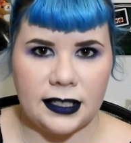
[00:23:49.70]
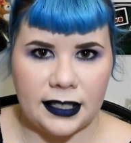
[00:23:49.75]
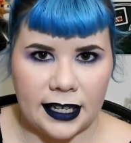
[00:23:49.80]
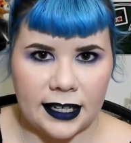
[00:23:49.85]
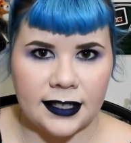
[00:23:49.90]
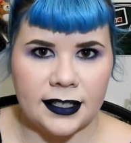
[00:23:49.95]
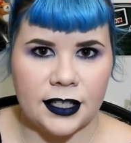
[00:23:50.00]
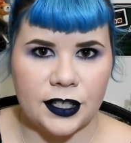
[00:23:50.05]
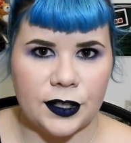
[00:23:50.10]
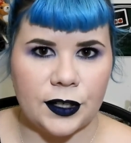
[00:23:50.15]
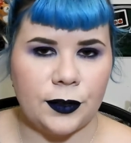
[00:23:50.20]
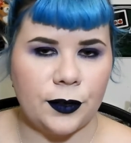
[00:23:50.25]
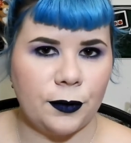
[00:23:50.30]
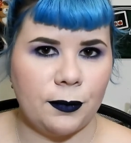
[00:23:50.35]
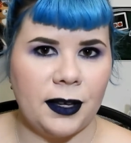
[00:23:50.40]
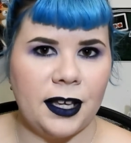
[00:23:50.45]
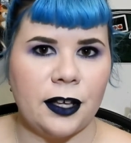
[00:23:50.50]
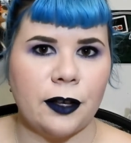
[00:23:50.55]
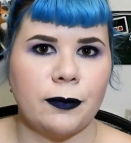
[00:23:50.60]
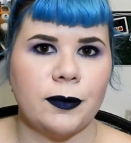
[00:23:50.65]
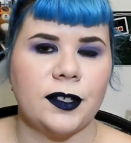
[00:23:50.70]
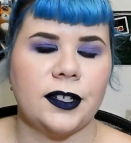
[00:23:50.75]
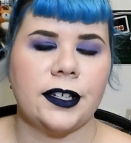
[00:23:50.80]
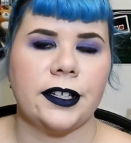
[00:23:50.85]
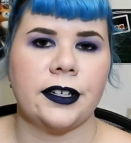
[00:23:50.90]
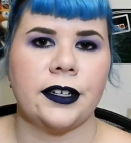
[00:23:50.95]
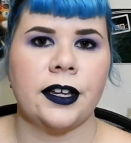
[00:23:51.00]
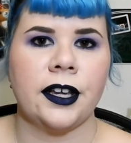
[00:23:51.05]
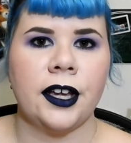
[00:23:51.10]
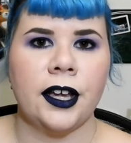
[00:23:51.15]
gets her makeup
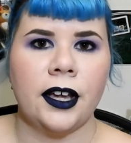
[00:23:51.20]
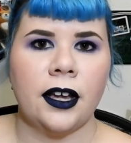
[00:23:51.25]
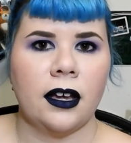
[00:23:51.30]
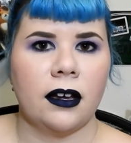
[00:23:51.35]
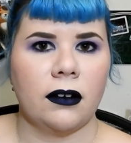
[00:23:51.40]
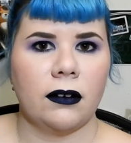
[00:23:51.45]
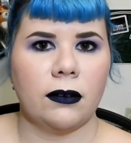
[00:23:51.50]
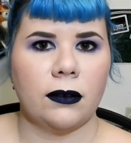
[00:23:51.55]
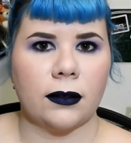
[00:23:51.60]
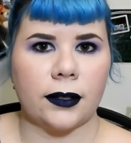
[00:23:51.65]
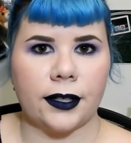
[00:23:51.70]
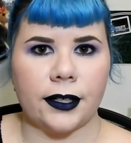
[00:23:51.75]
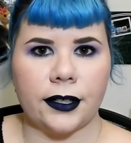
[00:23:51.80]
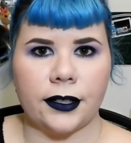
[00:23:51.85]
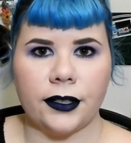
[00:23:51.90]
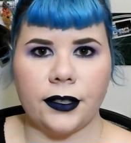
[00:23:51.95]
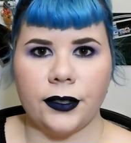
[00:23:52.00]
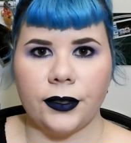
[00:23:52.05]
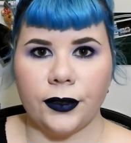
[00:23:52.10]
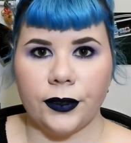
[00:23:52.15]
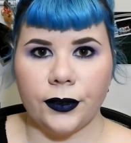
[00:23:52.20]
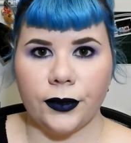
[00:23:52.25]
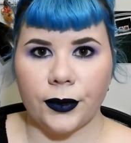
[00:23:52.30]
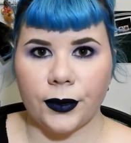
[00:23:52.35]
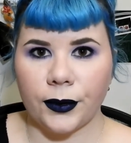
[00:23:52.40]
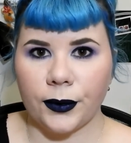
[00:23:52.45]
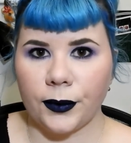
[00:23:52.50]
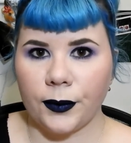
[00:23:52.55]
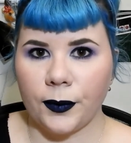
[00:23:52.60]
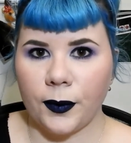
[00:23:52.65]
done or
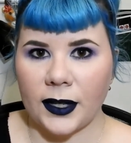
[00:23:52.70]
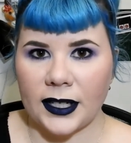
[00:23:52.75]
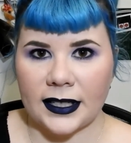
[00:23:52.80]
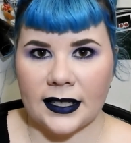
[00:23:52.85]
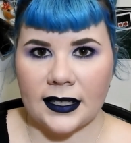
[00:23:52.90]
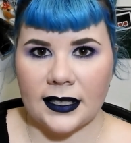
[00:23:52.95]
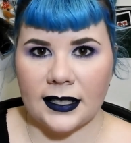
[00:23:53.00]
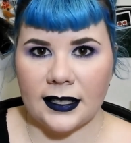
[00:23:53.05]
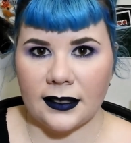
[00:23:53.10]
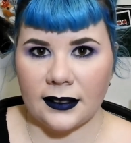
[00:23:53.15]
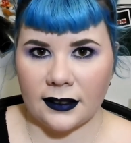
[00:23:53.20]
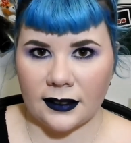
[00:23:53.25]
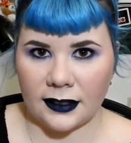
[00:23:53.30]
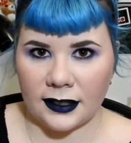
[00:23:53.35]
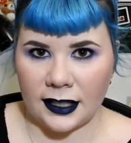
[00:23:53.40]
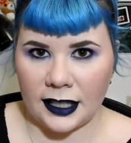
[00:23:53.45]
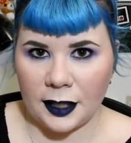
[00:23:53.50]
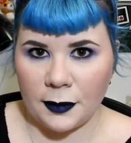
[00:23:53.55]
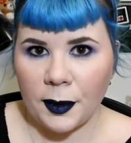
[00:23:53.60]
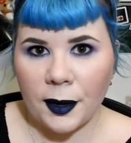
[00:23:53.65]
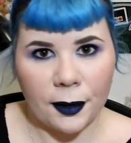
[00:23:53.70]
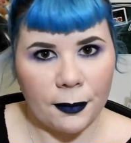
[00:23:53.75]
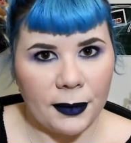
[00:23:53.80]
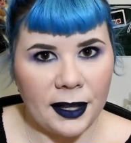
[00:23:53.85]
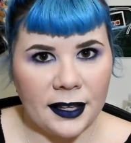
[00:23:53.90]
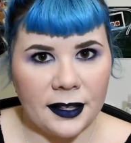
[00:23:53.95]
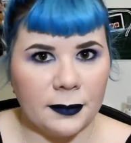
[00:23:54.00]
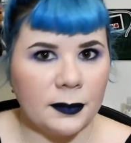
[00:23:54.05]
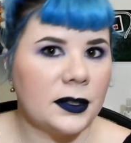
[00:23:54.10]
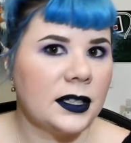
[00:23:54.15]
who wants to keep her
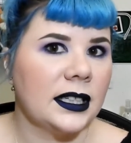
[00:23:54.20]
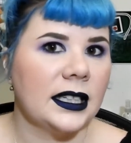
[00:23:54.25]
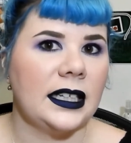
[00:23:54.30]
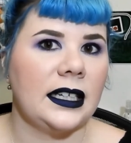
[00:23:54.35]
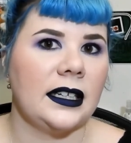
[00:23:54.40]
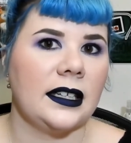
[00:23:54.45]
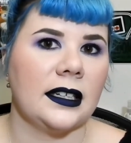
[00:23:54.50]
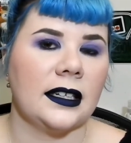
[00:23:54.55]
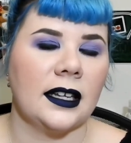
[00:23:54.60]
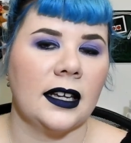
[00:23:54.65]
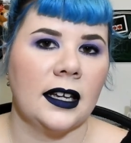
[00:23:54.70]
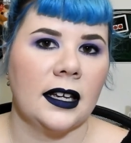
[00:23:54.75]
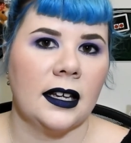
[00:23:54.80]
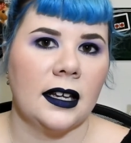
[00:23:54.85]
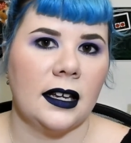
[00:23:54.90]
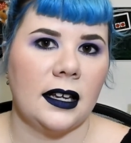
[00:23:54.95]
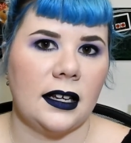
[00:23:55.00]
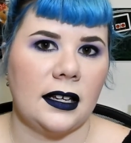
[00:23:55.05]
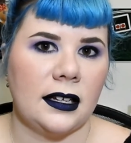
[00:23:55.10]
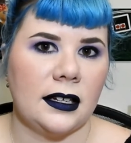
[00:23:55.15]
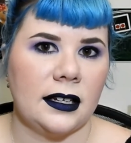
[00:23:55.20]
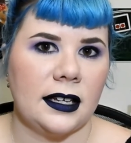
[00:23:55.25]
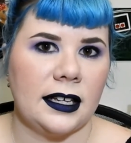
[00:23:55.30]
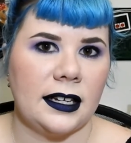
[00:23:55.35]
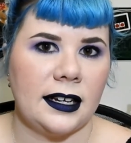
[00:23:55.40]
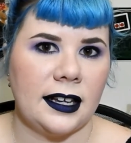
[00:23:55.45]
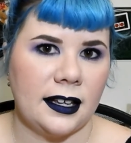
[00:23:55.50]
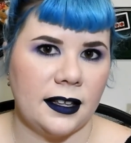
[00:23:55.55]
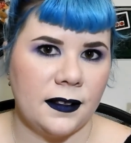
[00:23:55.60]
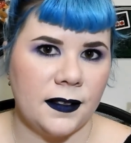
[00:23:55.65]
makeup clean
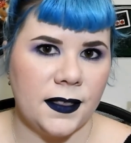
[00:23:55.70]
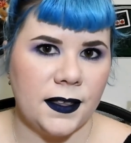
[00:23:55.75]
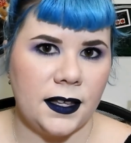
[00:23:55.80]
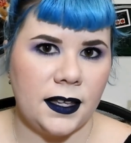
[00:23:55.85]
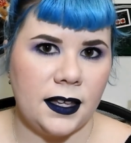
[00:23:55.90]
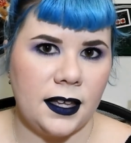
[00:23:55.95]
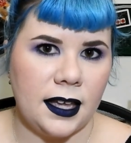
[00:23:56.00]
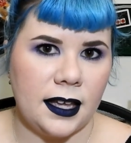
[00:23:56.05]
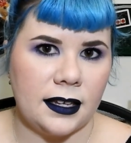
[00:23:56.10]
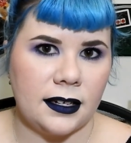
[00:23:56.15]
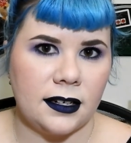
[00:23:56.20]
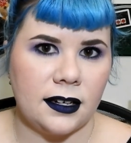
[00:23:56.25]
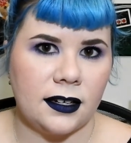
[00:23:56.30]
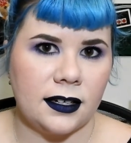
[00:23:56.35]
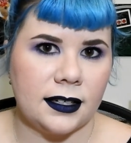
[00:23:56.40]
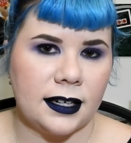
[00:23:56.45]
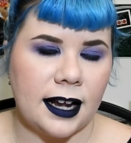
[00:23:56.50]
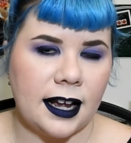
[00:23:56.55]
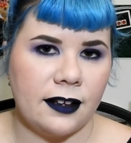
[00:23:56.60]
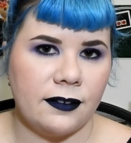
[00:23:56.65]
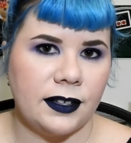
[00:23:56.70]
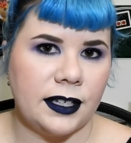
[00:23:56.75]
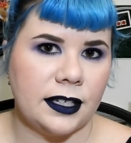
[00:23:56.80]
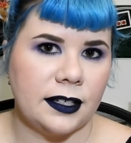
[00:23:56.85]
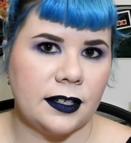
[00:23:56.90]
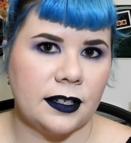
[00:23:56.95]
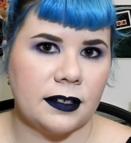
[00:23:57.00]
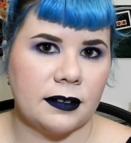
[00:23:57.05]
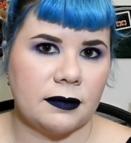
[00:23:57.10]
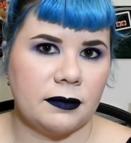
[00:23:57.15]
and healthy and not have
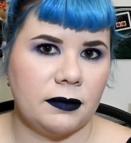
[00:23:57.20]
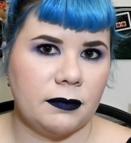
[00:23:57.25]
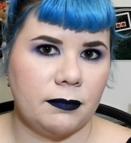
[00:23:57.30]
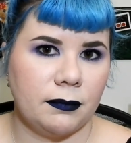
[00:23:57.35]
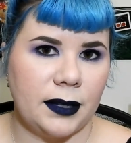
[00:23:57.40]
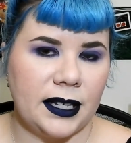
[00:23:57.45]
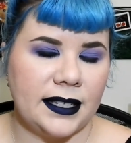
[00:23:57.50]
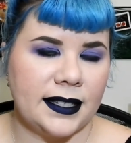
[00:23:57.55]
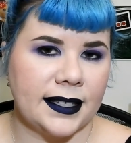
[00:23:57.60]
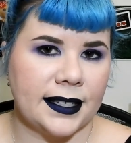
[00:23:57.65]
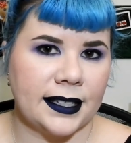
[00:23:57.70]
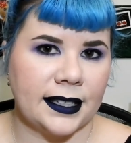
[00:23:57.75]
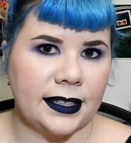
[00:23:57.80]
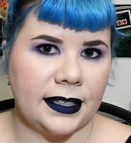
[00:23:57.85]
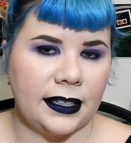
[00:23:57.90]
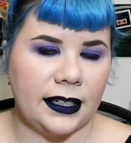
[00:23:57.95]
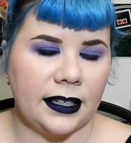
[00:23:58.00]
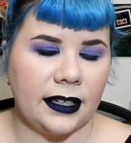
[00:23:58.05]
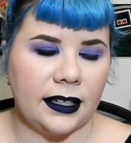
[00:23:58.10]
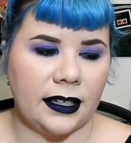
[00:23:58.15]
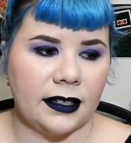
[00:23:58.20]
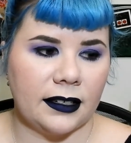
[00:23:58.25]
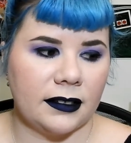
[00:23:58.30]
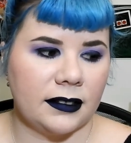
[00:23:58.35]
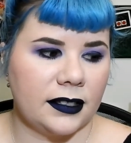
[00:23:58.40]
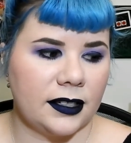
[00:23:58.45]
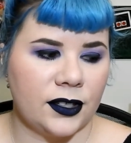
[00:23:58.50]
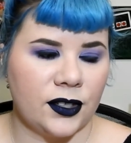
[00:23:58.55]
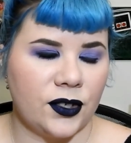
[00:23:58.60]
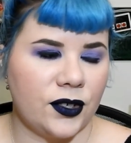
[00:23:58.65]
it basically
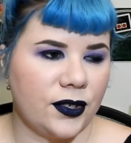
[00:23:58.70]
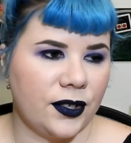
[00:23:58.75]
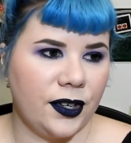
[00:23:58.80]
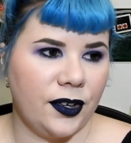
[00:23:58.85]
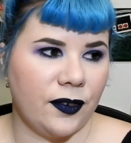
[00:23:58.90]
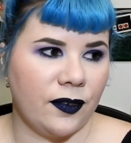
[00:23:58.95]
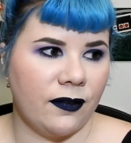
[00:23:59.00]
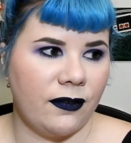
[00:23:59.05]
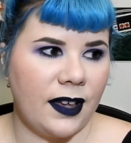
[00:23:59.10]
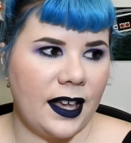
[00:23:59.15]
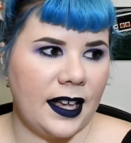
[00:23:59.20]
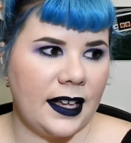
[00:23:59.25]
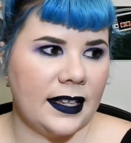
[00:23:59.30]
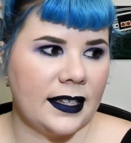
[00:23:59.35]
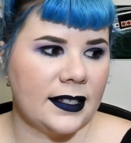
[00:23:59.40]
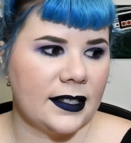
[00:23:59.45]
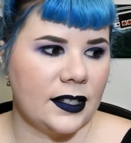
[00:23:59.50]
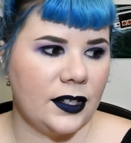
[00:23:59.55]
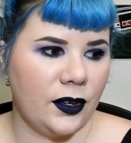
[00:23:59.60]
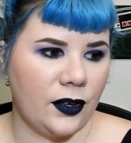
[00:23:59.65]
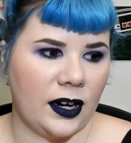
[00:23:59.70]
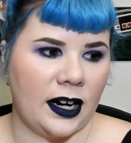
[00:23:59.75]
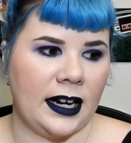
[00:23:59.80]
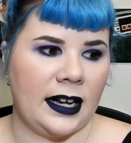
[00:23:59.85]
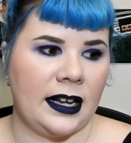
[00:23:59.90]
destroy your face, your